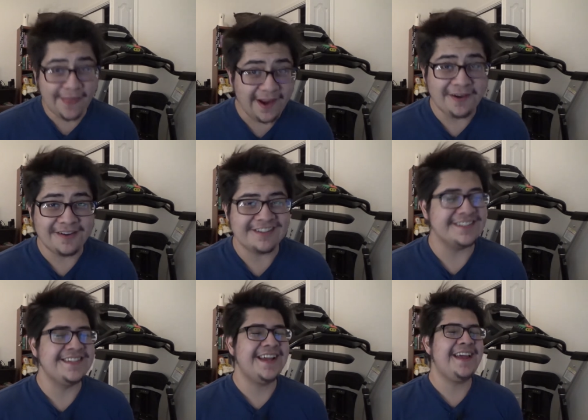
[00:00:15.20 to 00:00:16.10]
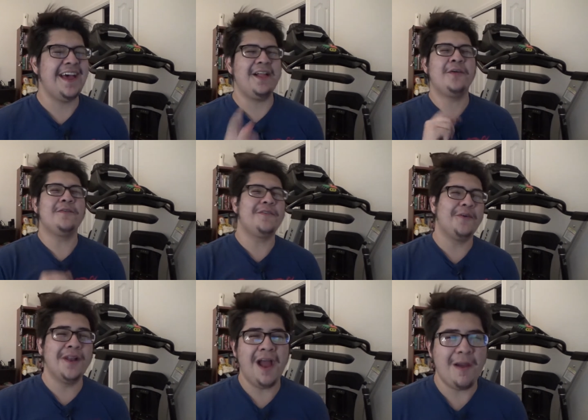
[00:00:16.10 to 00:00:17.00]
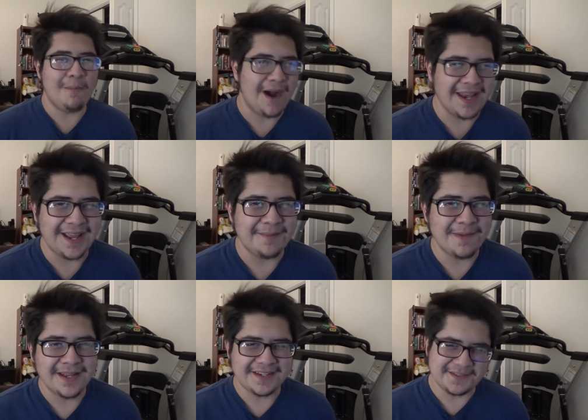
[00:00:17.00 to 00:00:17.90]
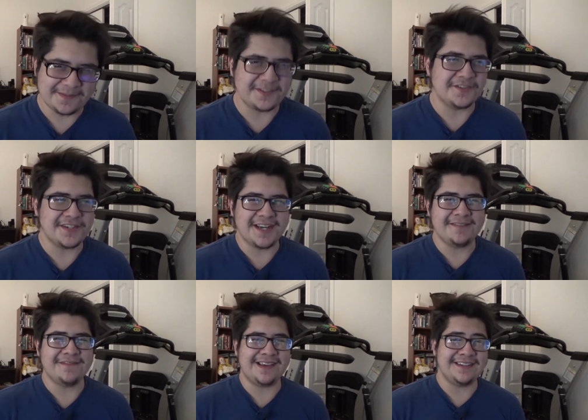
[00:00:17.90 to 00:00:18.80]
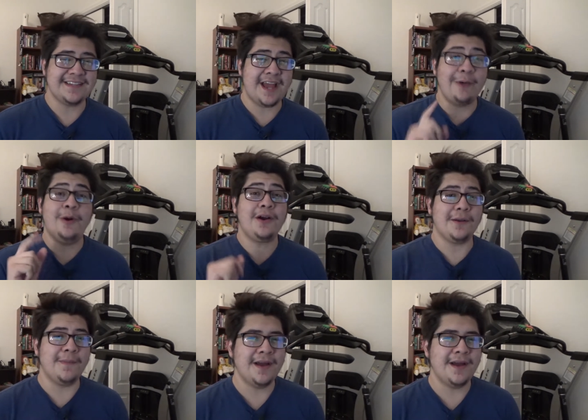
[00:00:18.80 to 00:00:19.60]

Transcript: there it is. Hello everyone, my name is MisterJNPhinx and welcome